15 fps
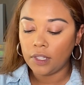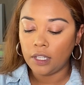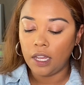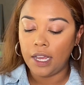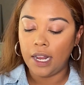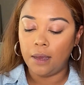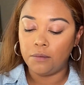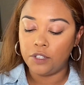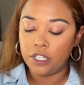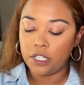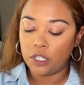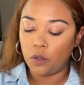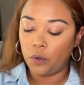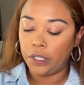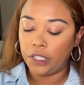And I'm
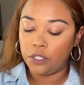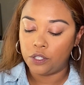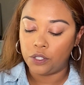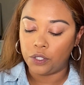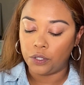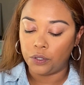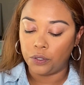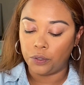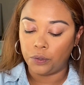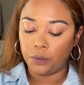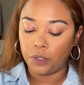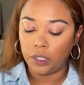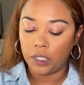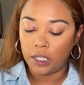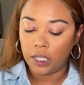just going
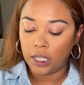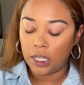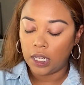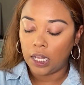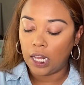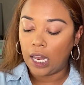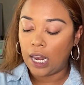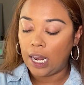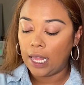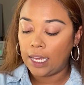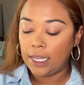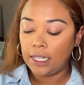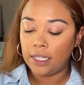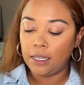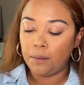to
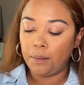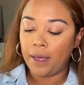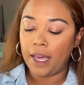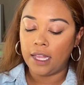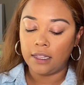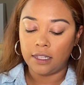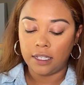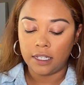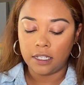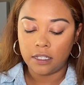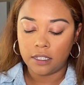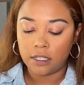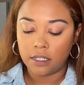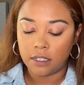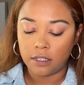lightly pat
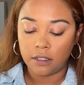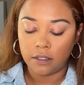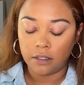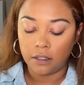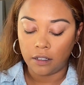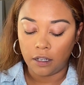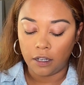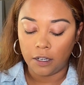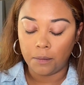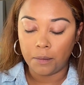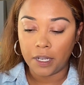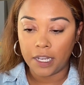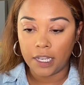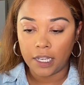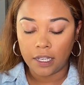this on
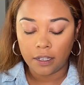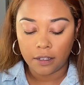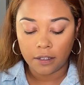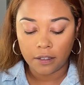my